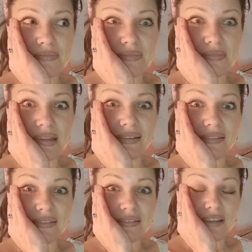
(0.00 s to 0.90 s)

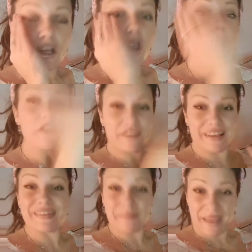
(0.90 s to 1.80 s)
Like, a lot of
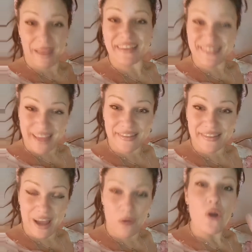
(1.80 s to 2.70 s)
things are making sense
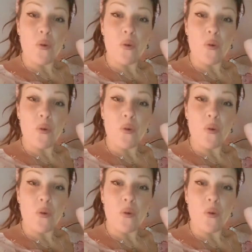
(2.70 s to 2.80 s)
now